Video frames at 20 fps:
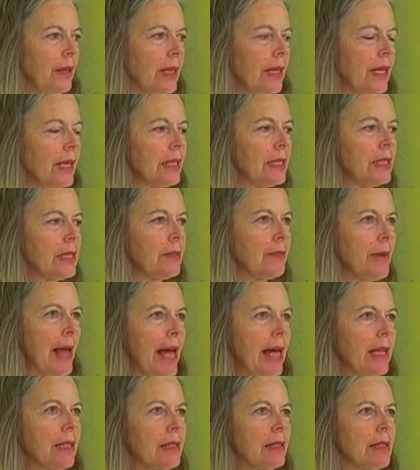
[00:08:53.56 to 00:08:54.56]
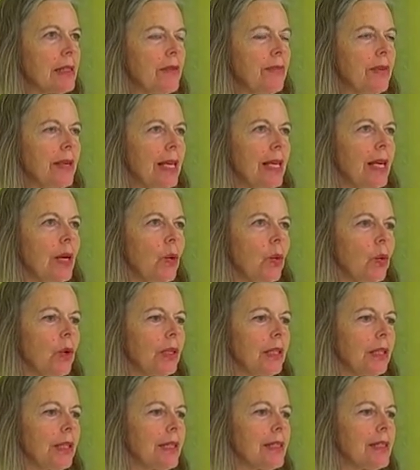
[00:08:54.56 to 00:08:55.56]
The expansive
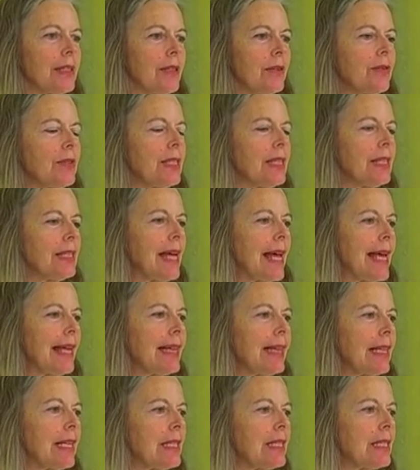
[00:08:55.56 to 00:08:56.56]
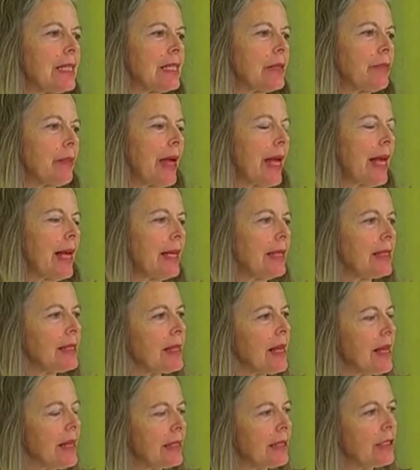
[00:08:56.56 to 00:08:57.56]
equalness of stainless
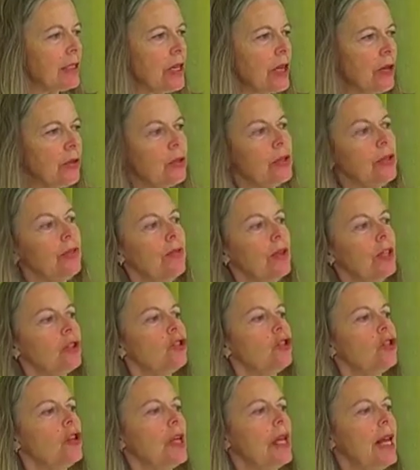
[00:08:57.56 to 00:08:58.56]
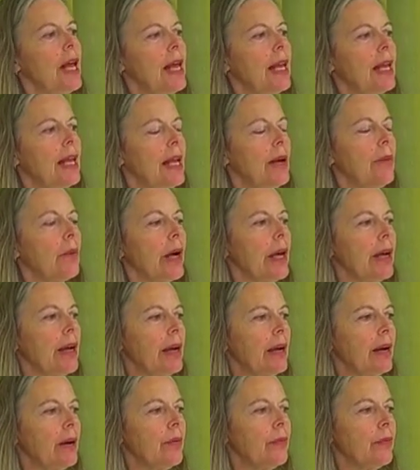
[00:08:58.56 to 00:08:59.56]
space has no division
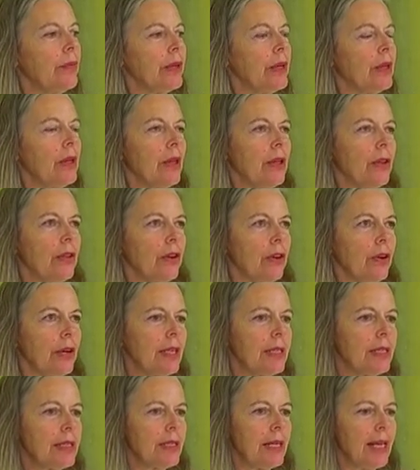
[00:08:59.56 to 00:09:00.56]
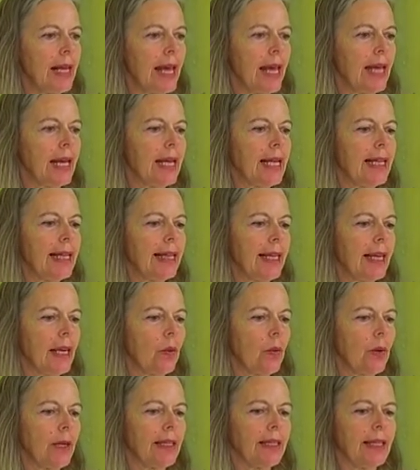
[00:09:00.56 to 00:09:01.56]
anywhere. There isn't
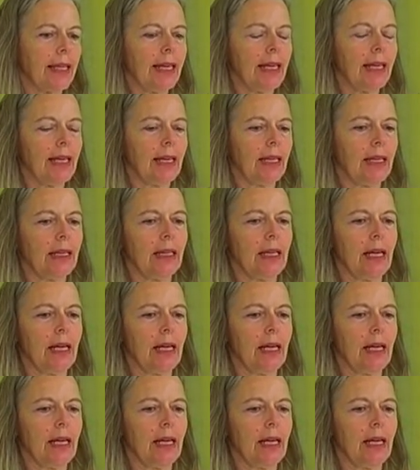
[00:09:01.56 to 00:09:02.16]
anything within it